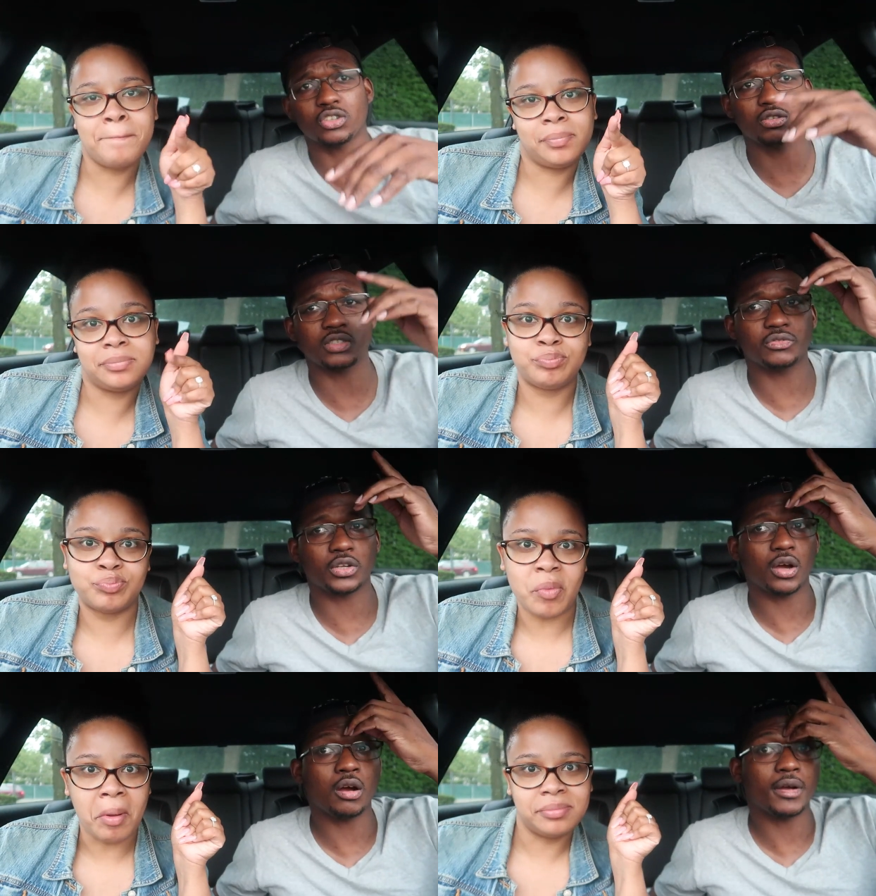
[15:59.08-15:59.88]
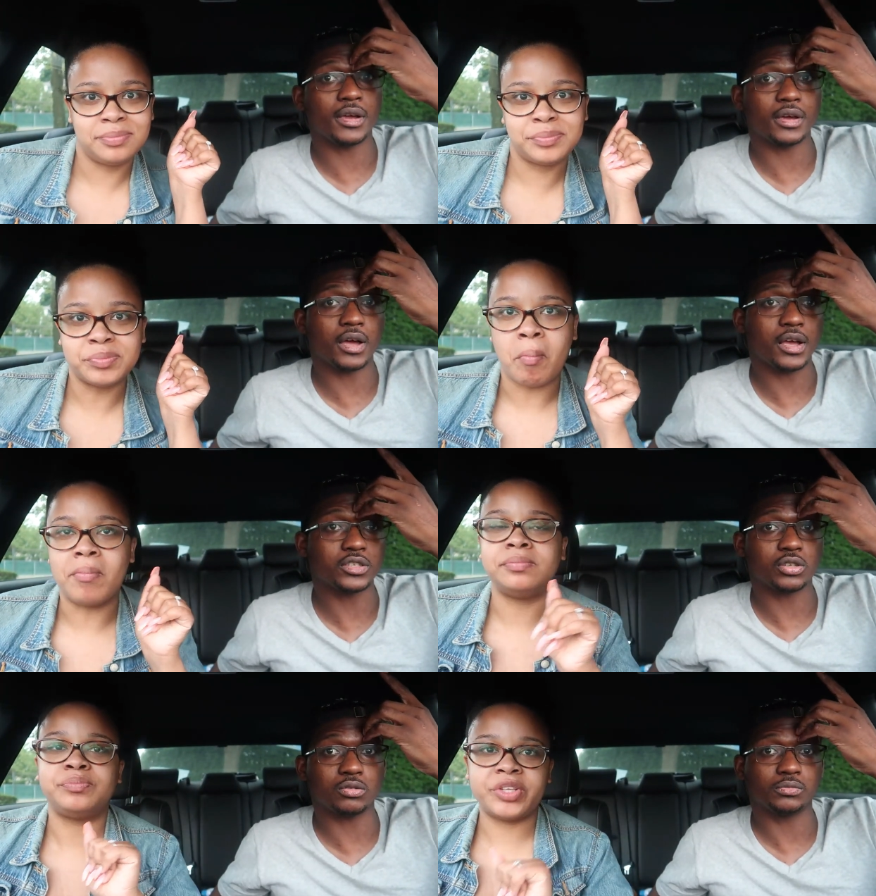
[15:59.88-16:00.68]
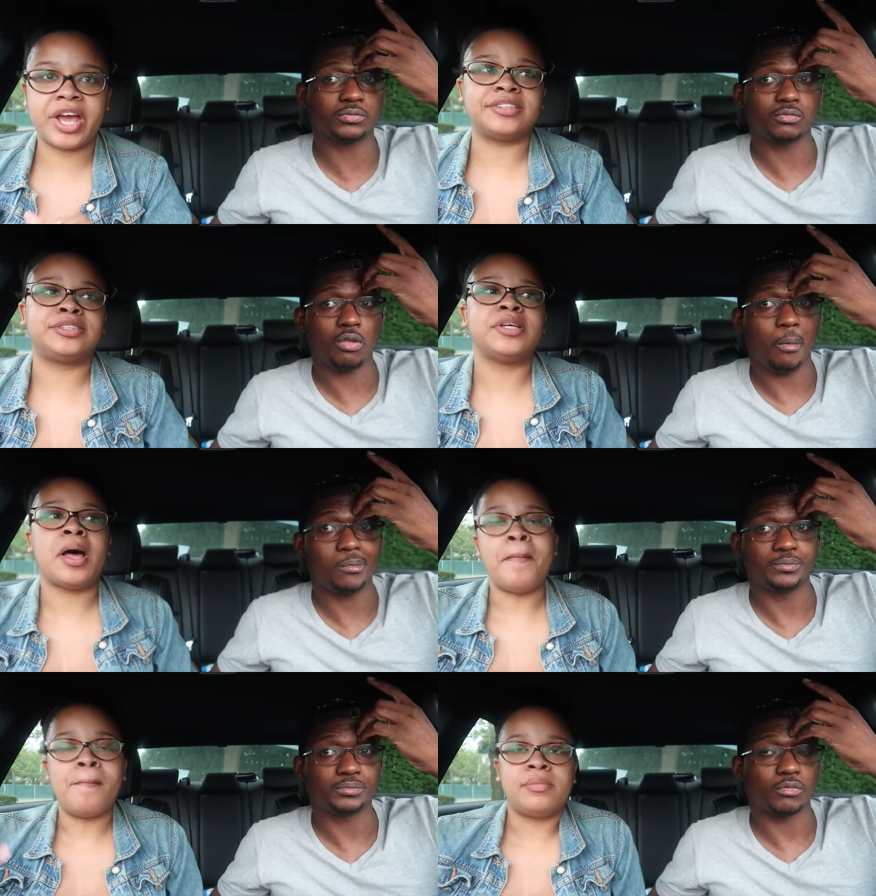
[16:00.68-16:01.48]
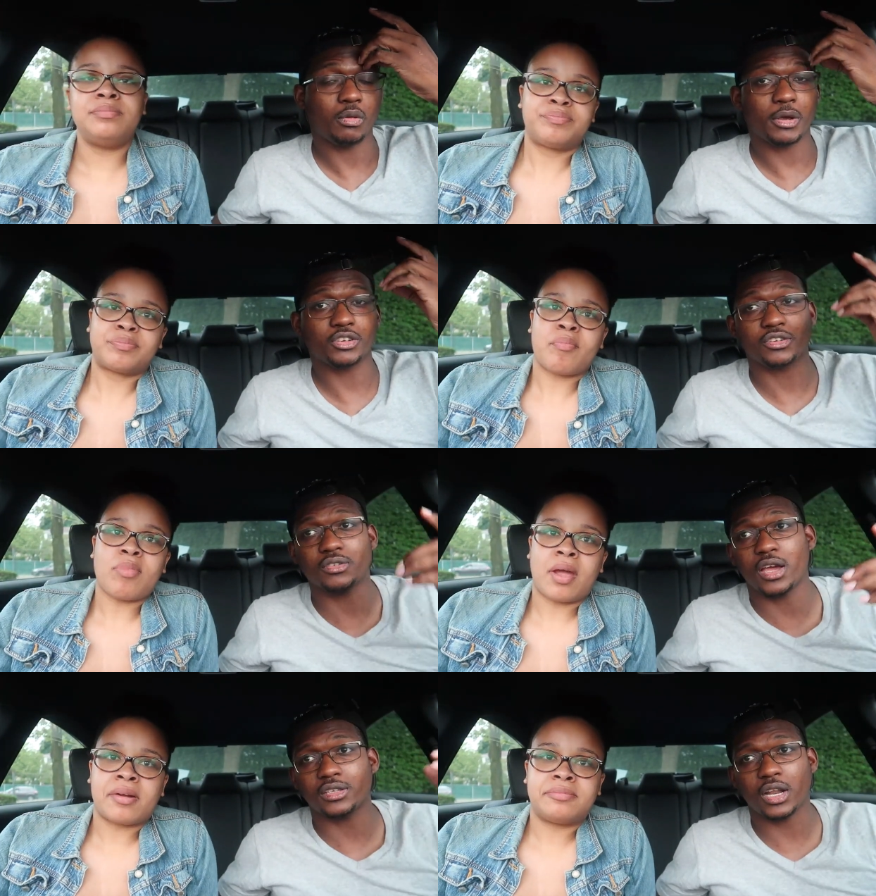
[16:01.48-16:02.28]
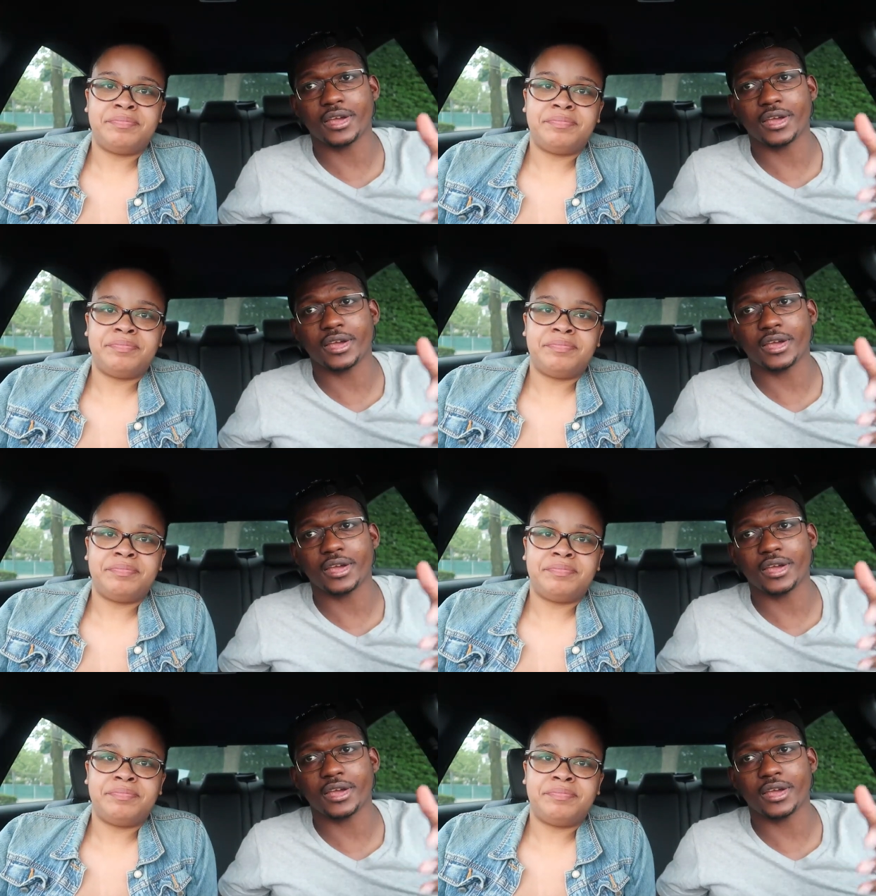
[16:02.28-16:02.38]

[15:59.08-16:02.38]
Speaker 1: just close this video right here, guys. So yes. Make sure you guys